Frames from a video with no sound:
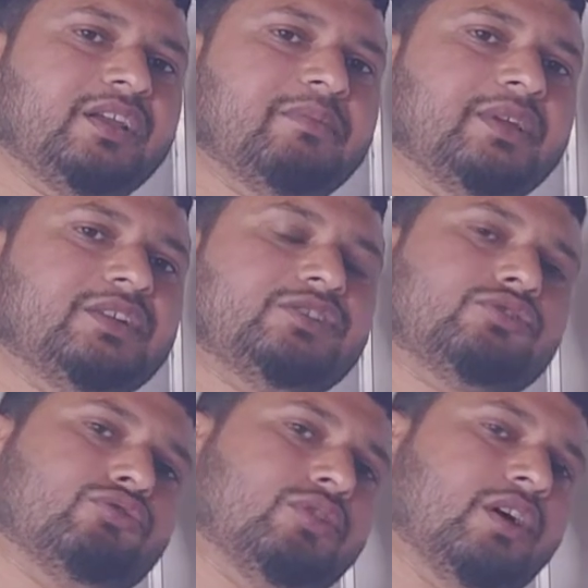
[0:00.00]

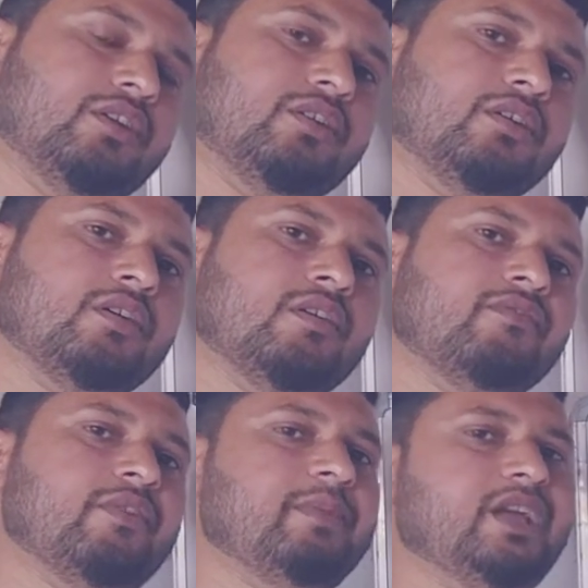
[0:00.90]
gametes to the
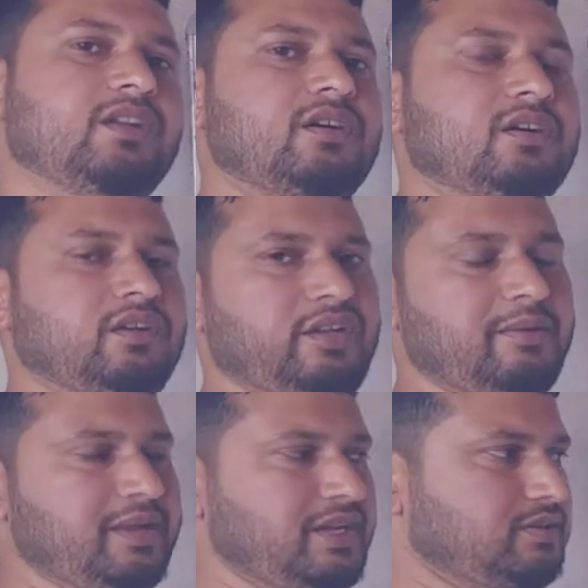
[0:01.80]
female
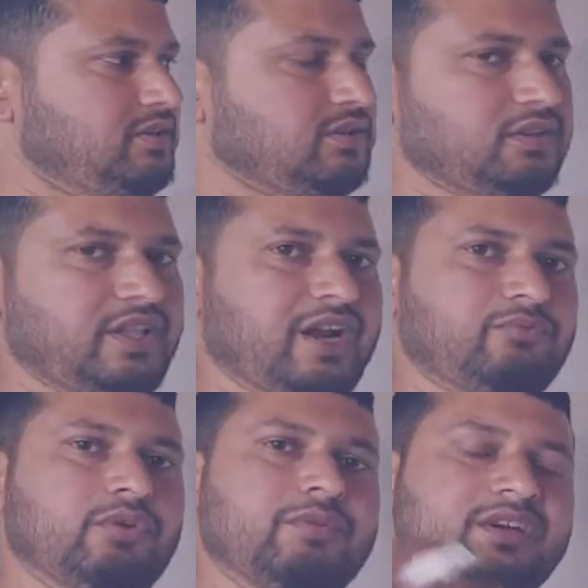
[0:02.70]
gametes that
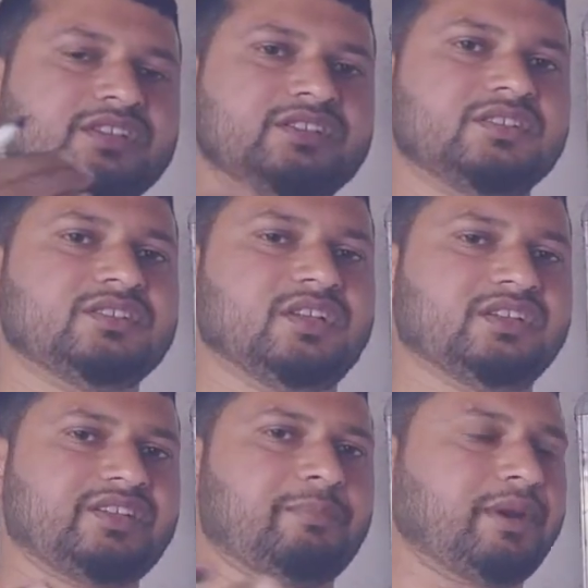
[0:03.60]
we will discuss in a
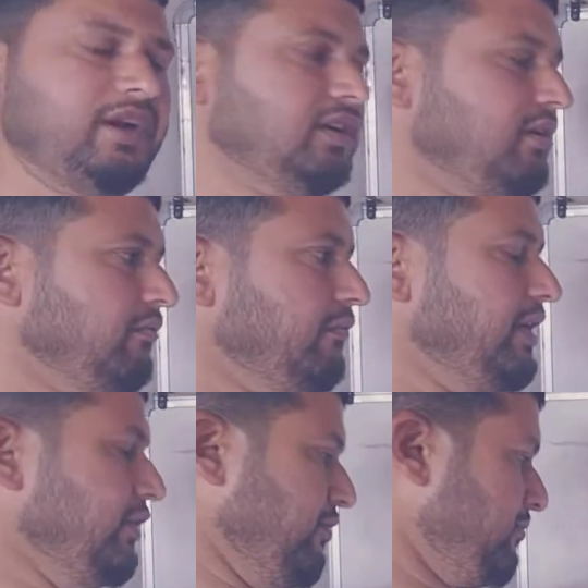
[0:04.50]
separate
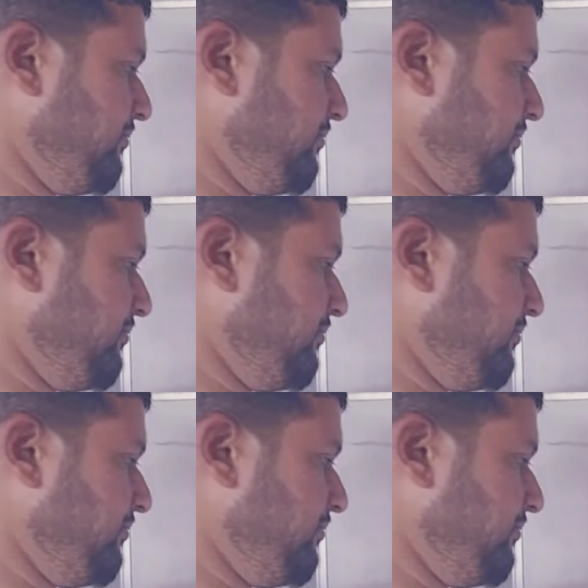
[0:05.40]
video.